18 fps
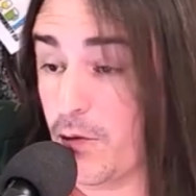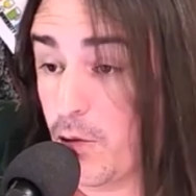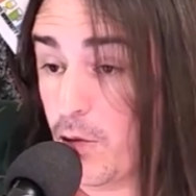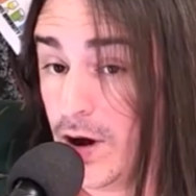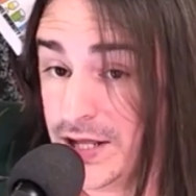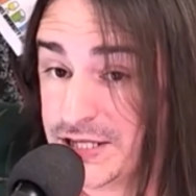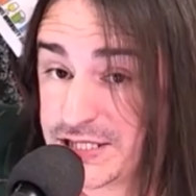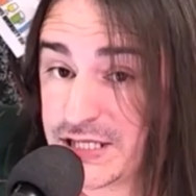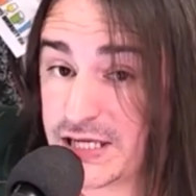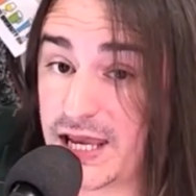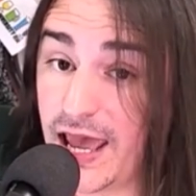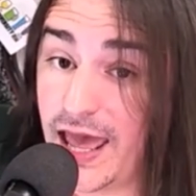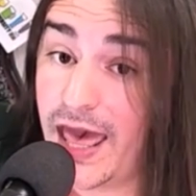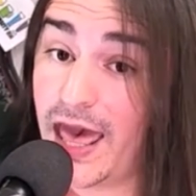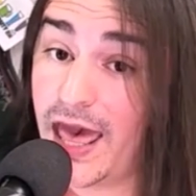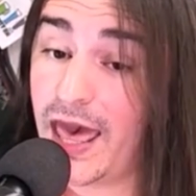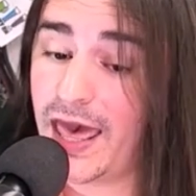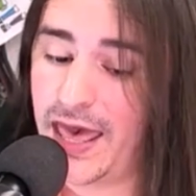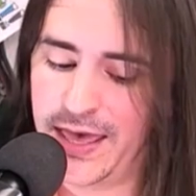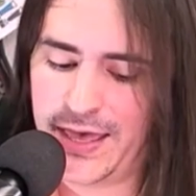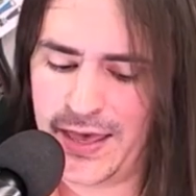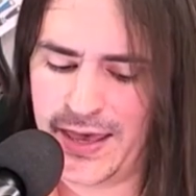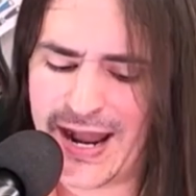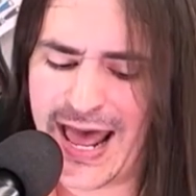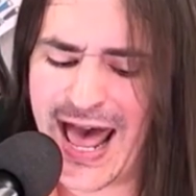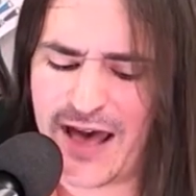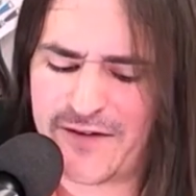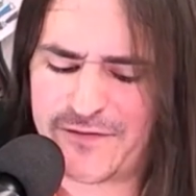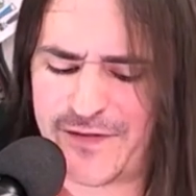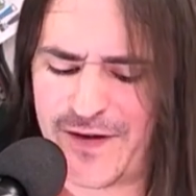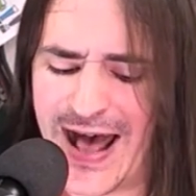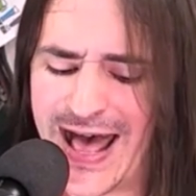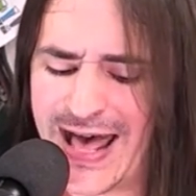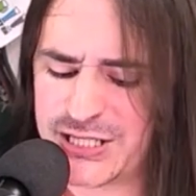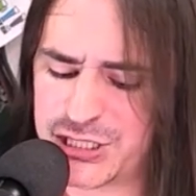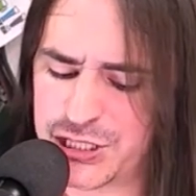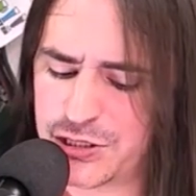Once again, I find